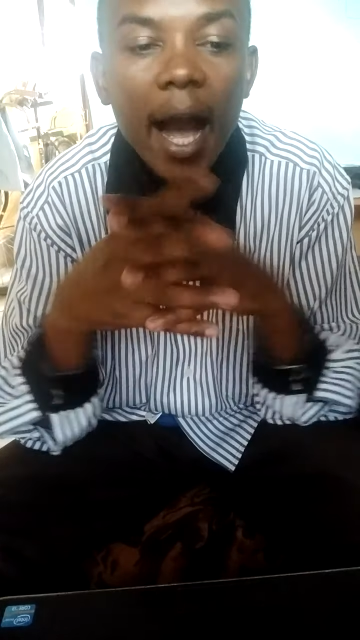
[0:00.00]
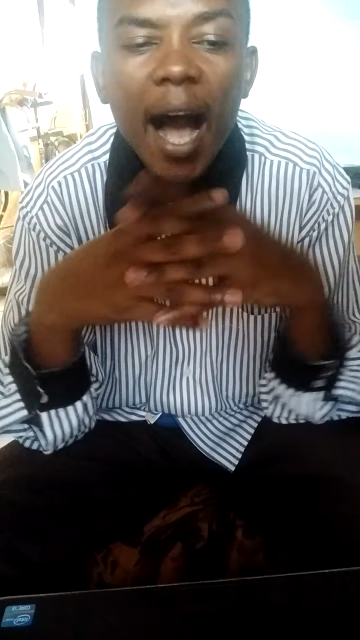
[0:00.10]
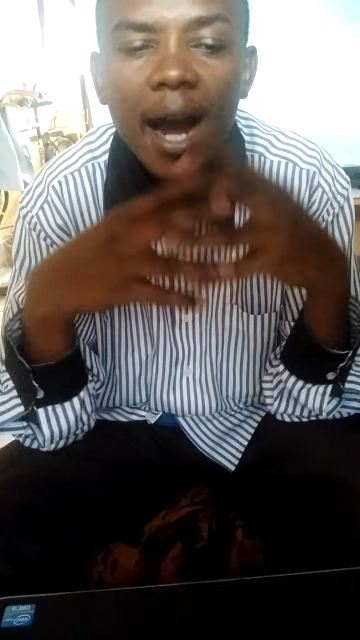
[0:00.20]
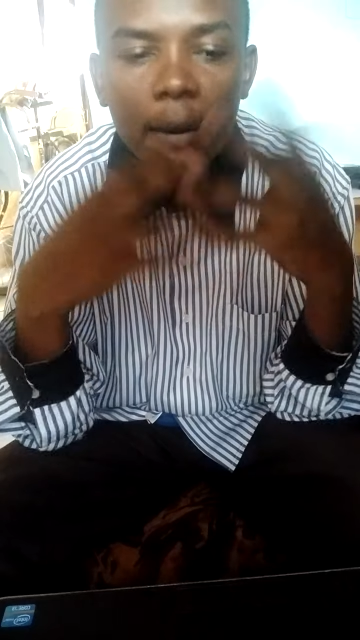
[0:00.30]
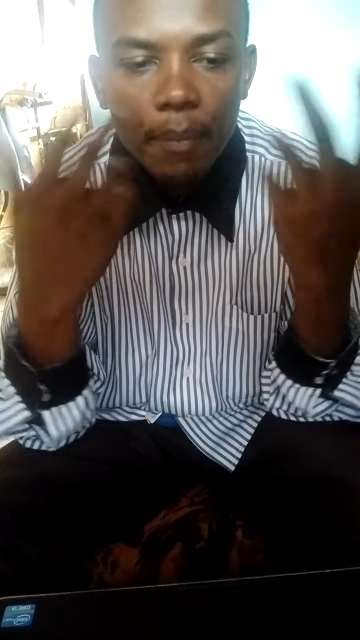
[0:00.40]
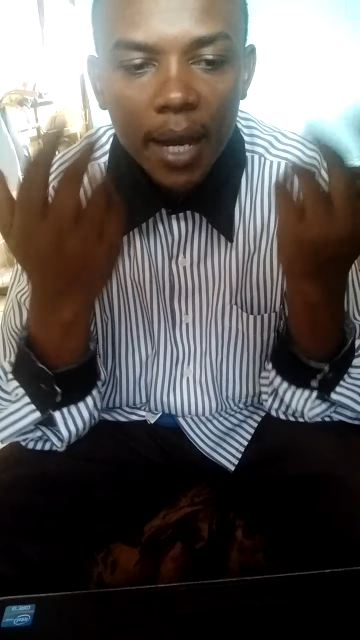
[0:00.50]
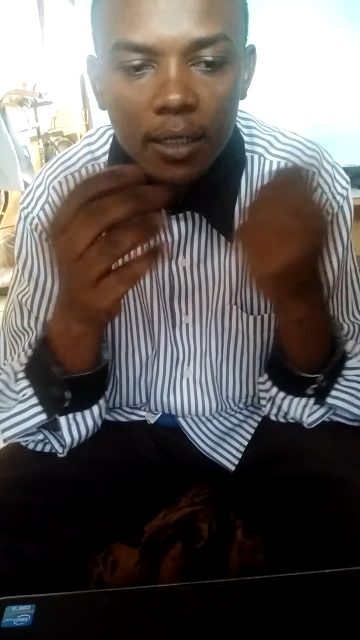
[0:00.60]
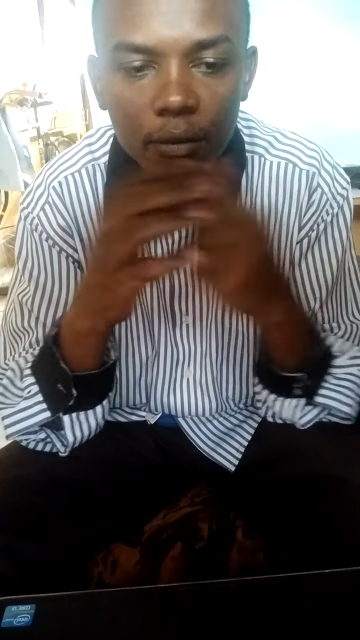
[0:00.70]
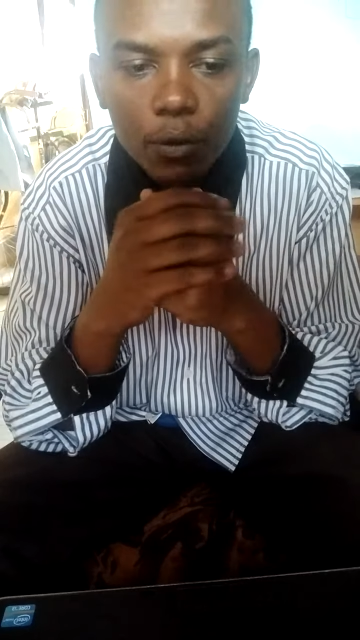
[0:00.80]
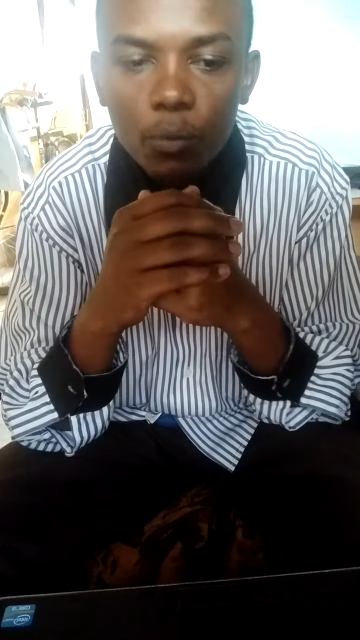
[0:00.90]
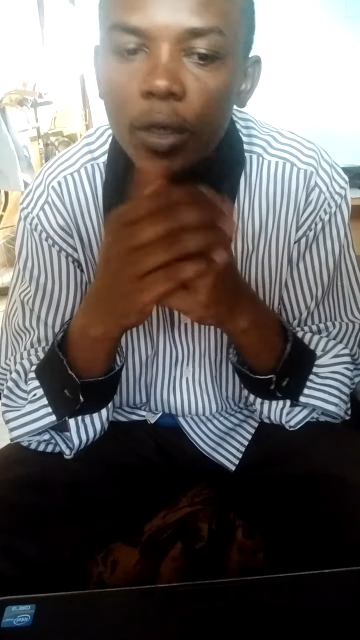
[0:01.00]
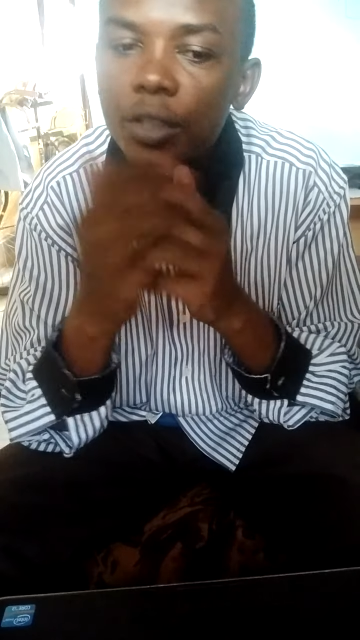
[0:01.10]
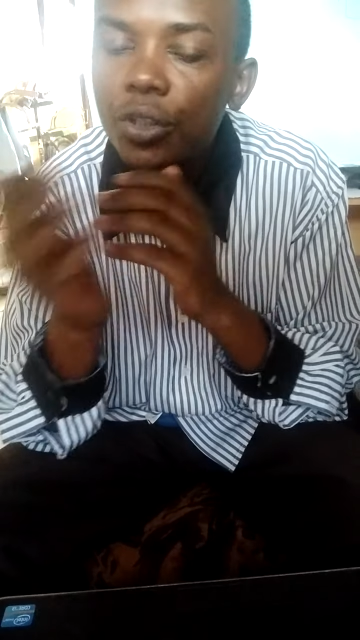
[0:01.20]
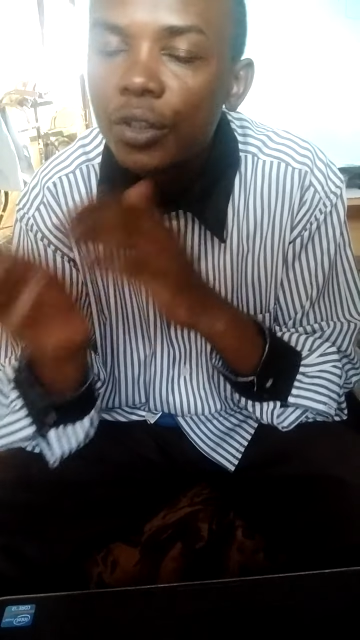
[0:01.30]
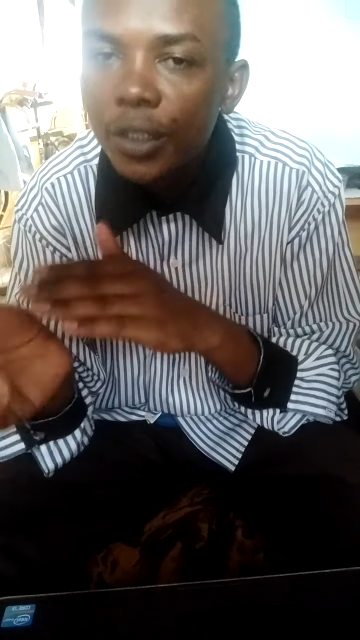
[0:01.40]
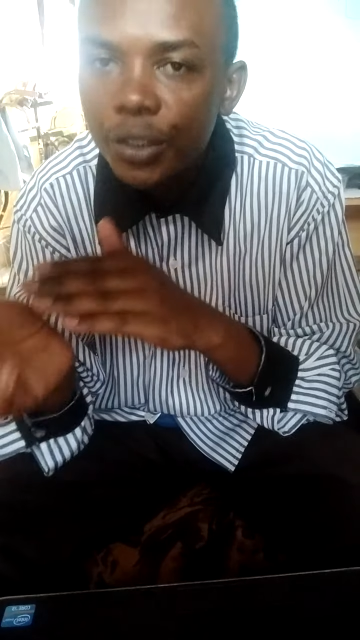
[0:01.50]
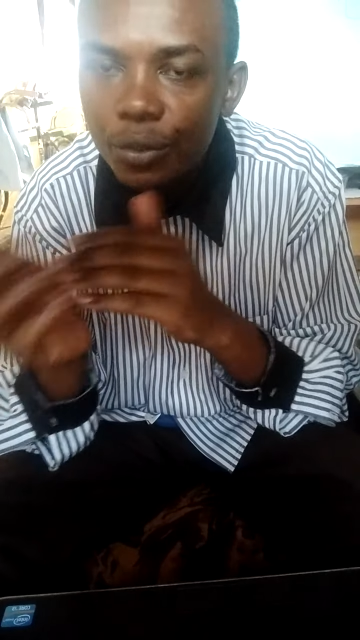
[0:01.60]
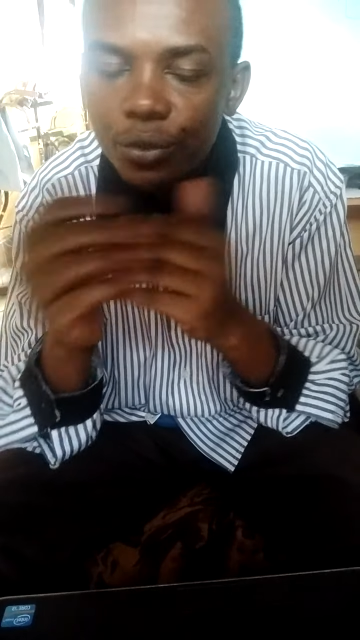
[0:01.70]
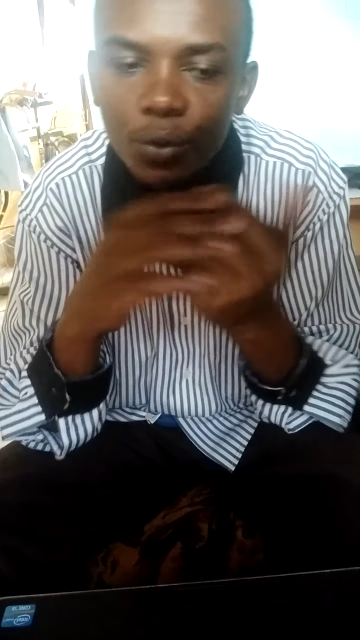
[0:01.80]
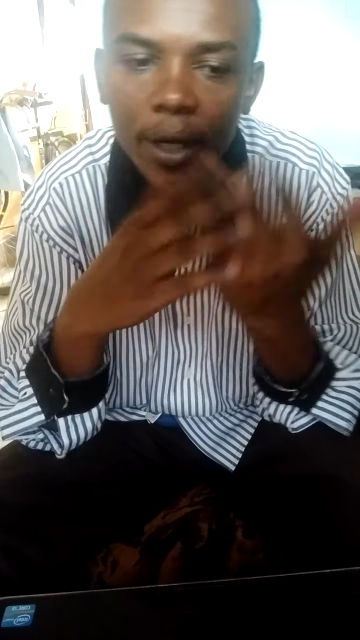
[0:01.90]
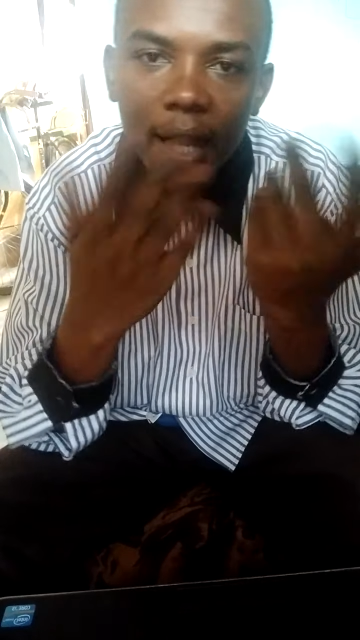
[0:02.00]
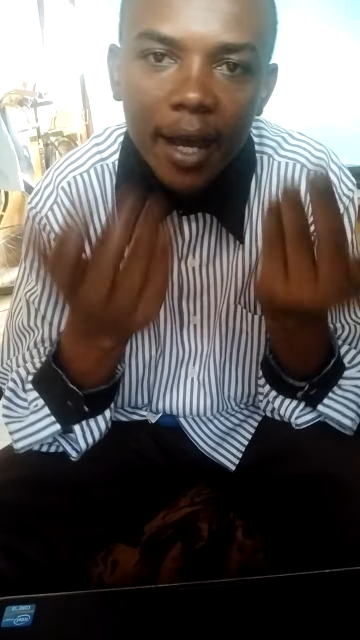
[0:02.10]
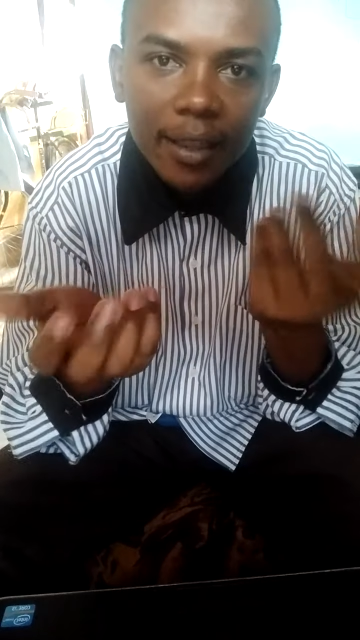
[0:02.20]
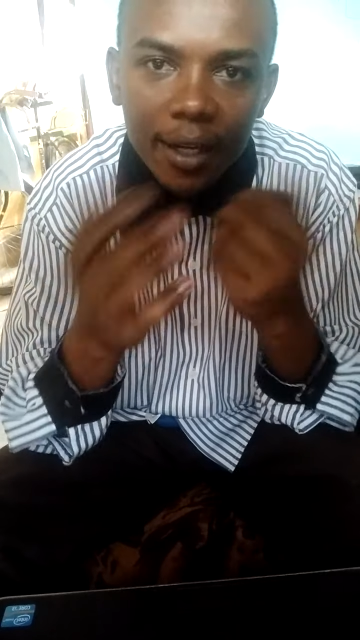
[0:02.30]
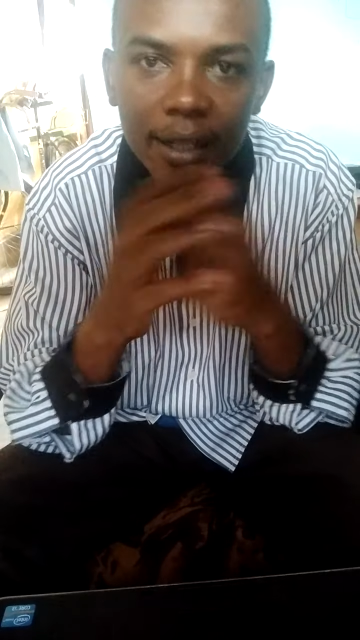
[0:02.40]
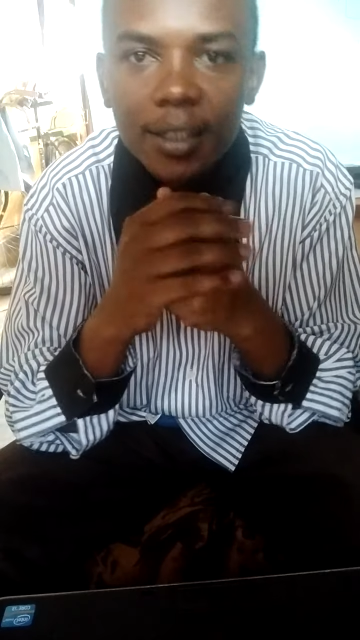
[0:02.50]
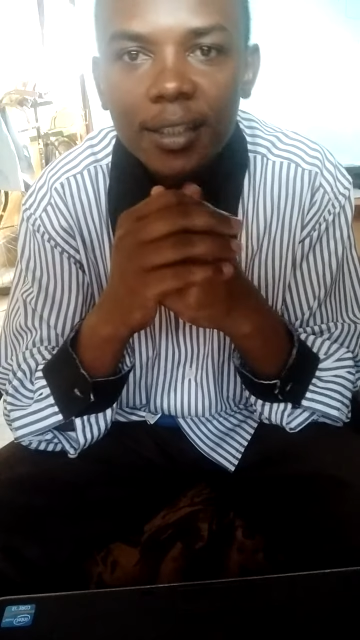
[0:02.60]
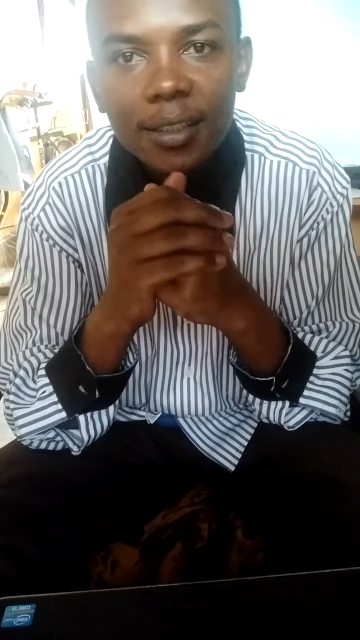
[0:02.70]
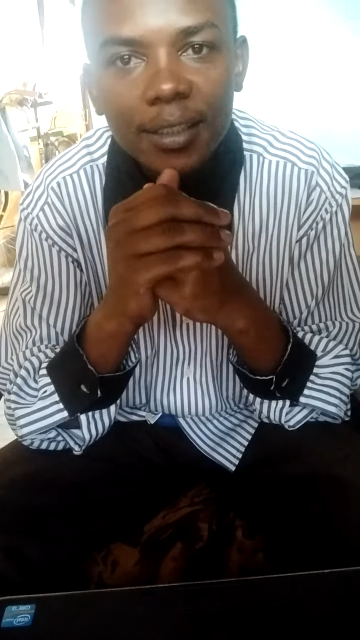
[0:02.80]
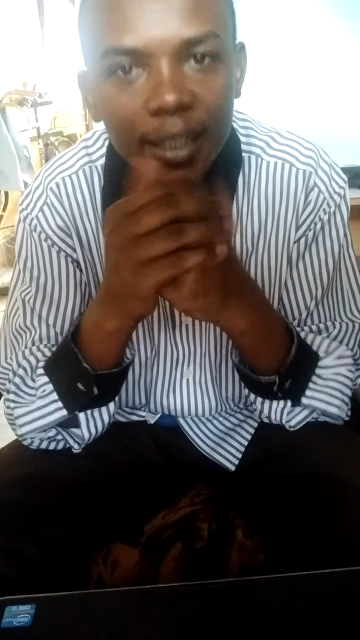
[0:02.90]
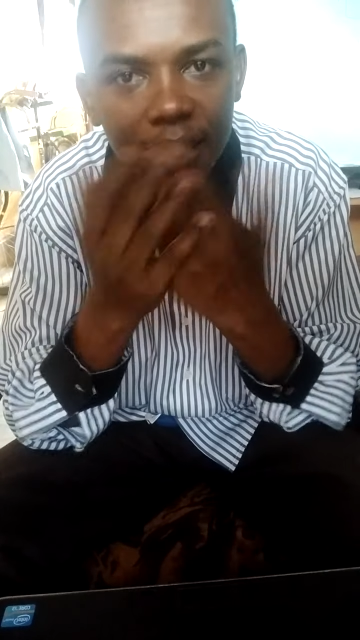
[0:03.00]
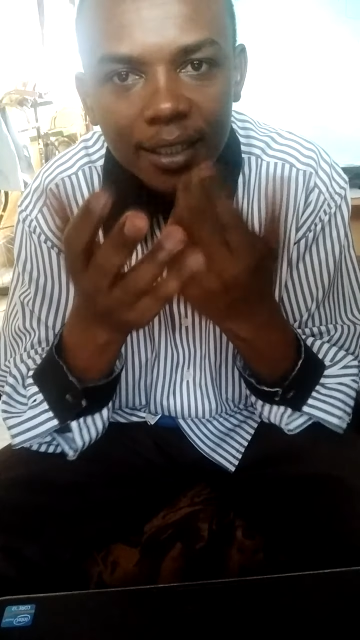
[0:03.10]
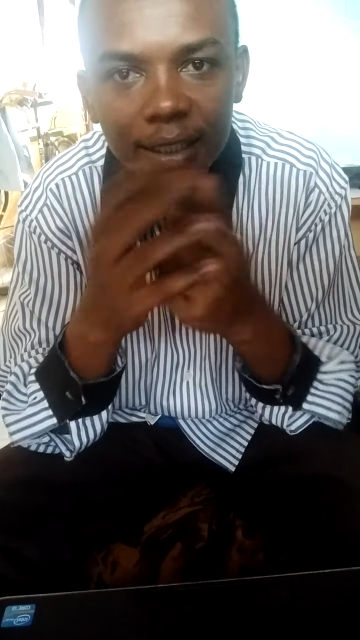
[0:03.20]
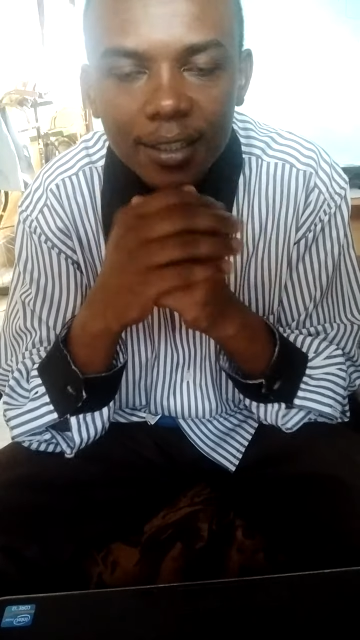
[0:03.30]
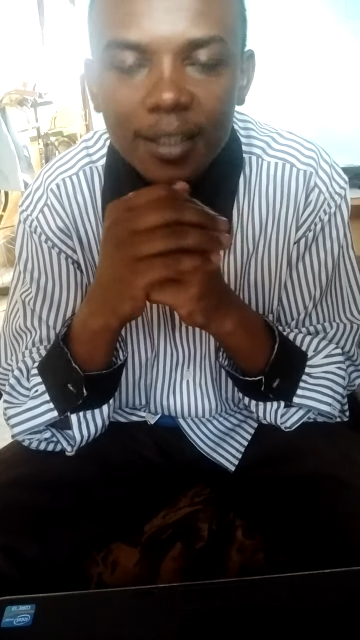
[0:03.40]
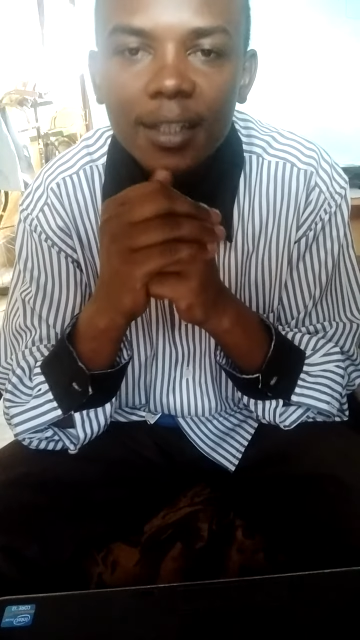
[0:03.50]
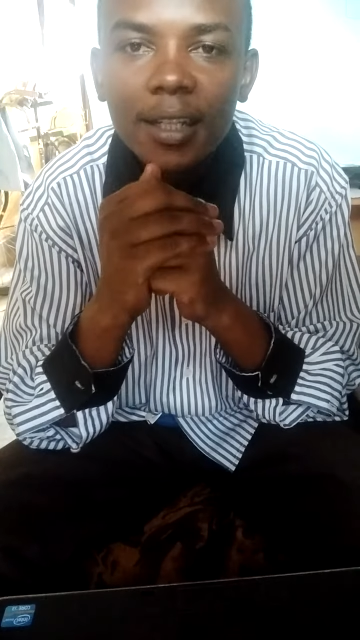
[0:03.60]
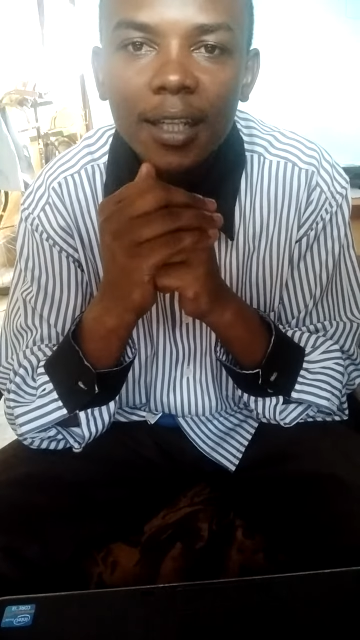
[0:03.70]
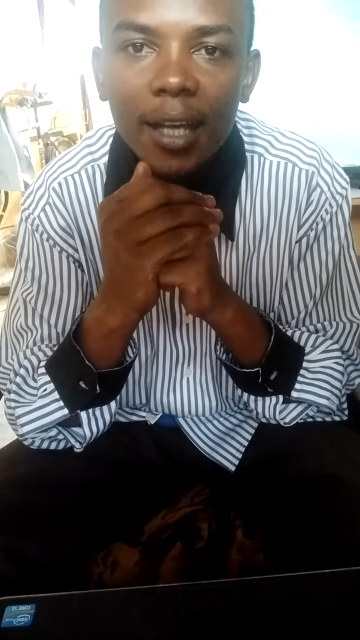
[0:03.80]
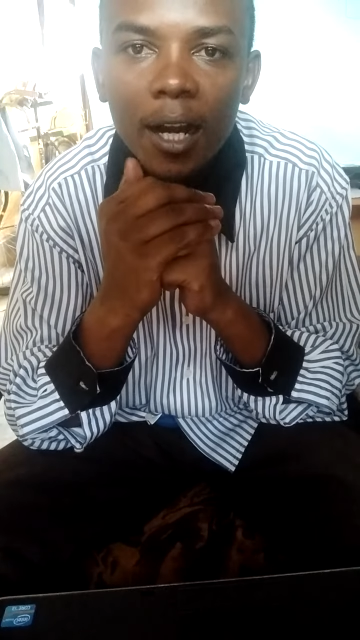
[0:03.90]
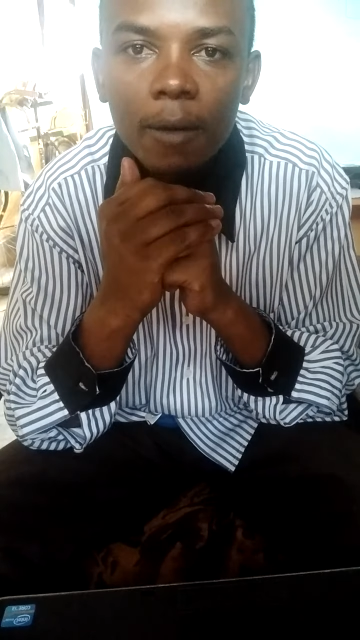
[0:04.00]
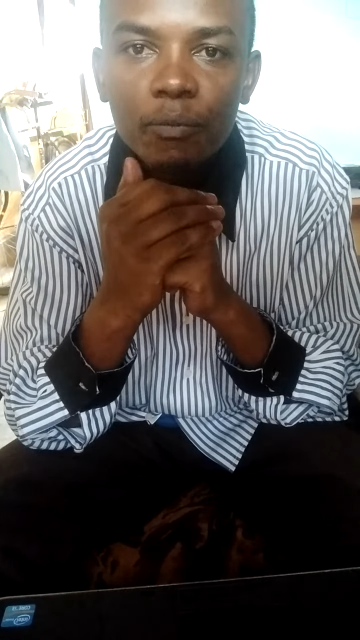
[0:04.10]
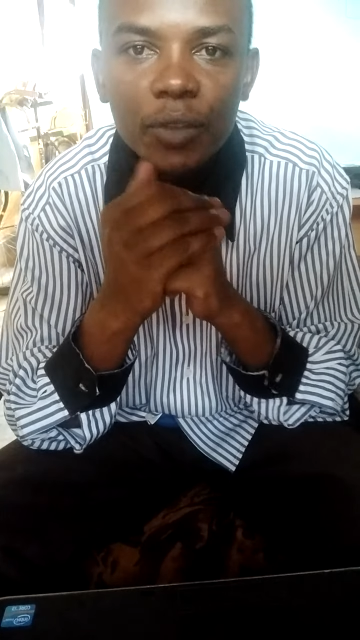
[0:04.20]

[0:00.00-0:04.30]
are passed from one generation to another. Genetics, yeah,